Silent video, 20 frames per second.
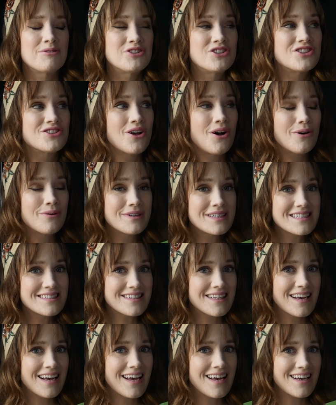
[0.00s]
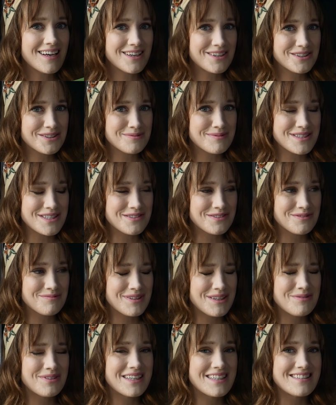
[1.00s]
which is always hit or miss for
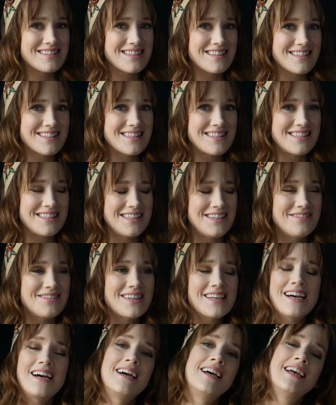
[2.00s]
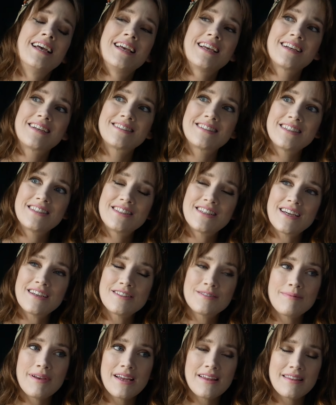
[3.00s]
me when I see the stevia because it
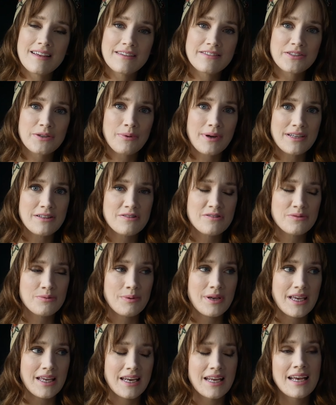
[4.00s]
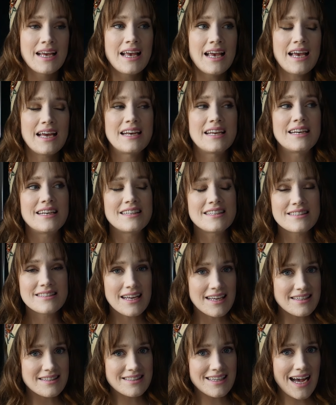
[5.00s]
does make things quite sweet. And it is
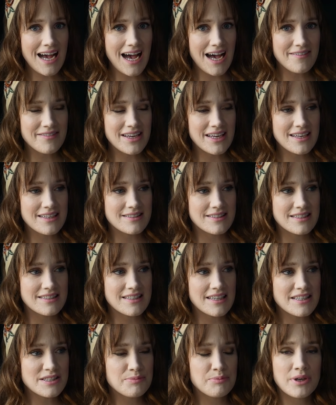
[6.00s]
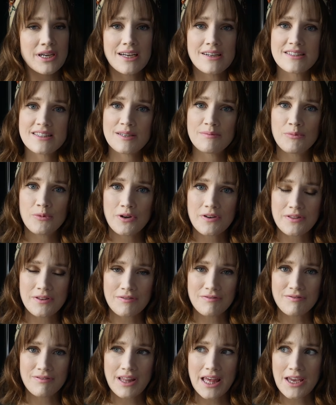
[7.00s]
nice to have it because it does bring out some more of the
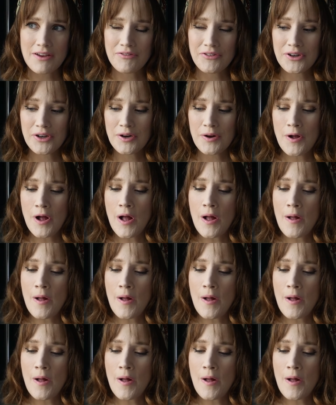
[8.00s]
flavor.